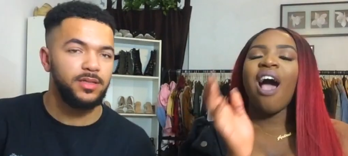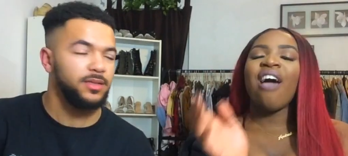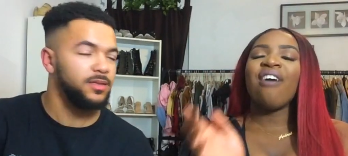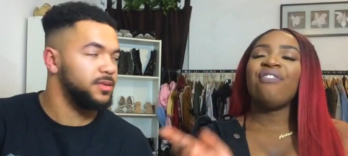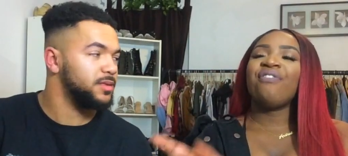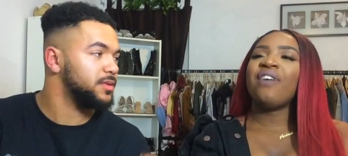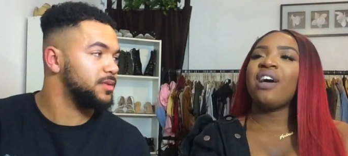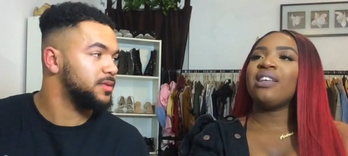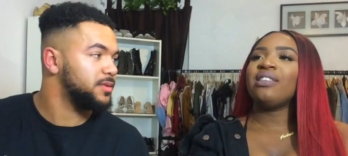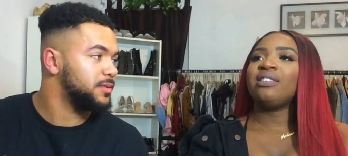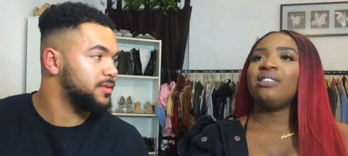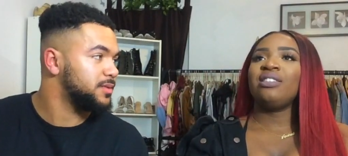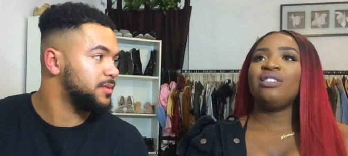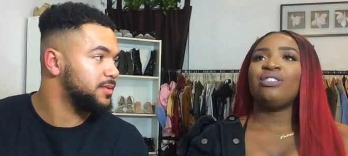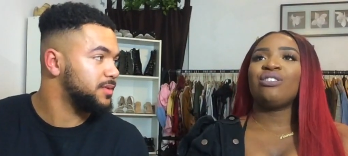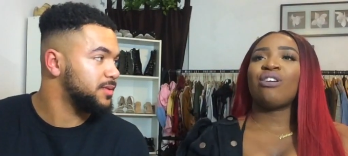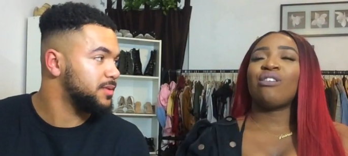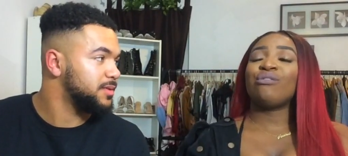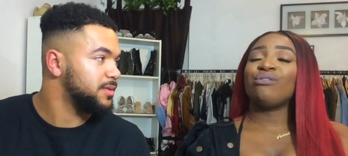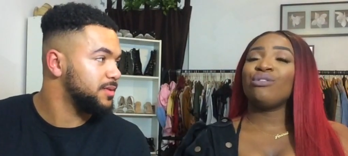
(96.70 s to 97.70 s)
Speaker 1: I
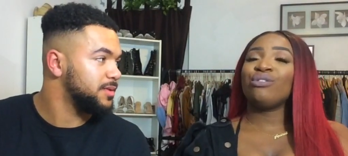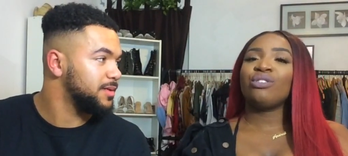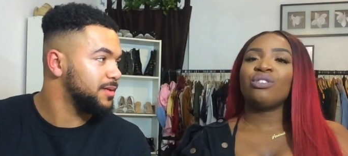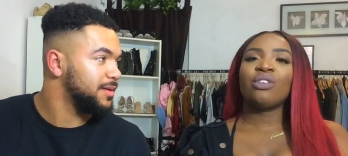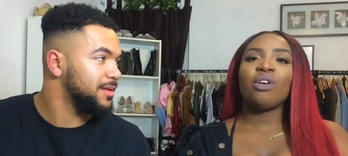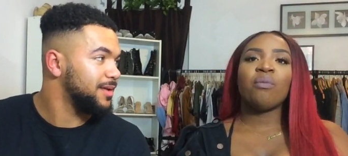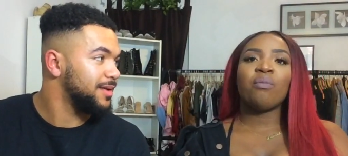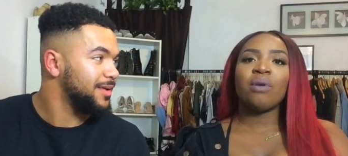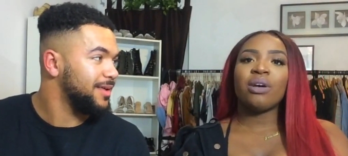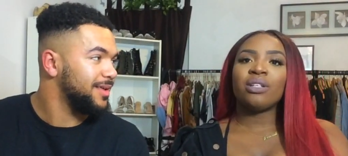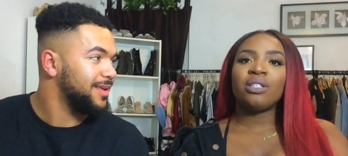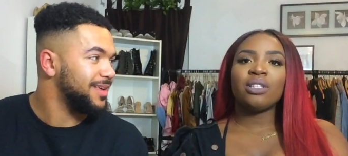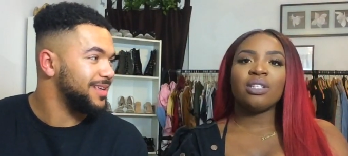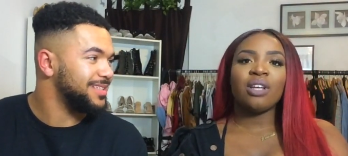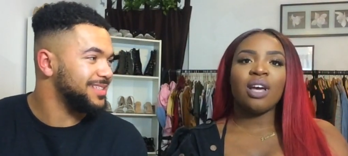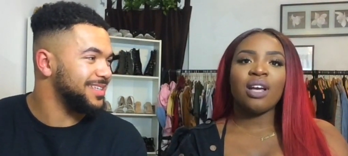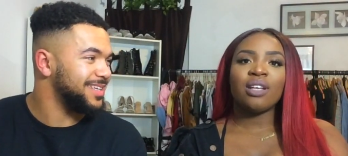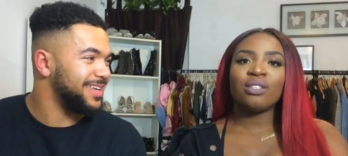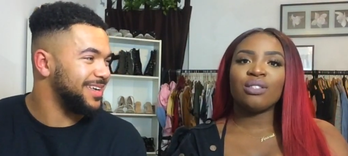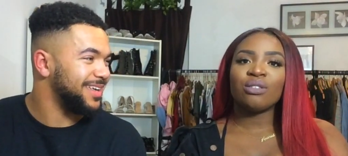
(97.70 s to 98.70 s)
fancy Joel so much.
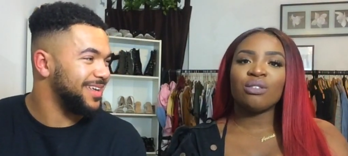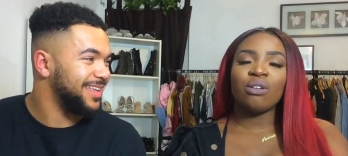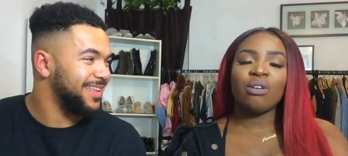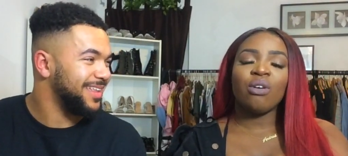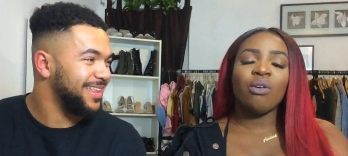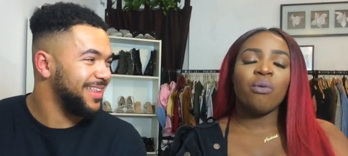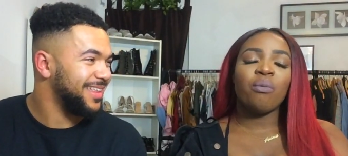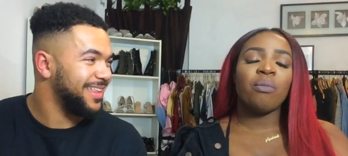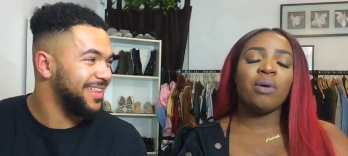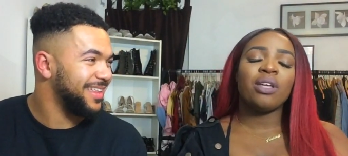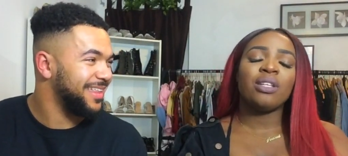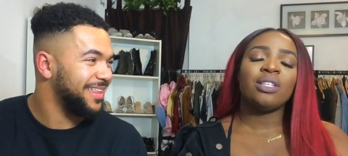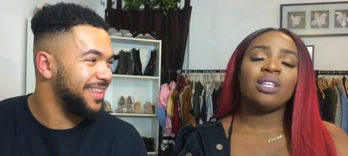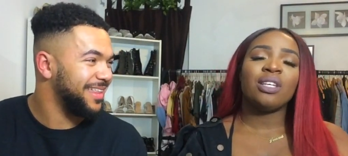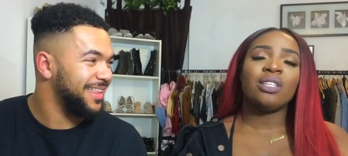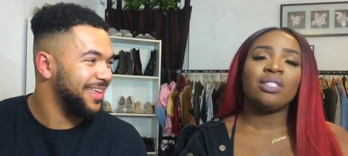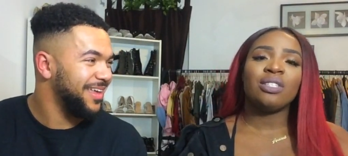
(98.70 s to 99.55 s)
In Is it? Oh my god.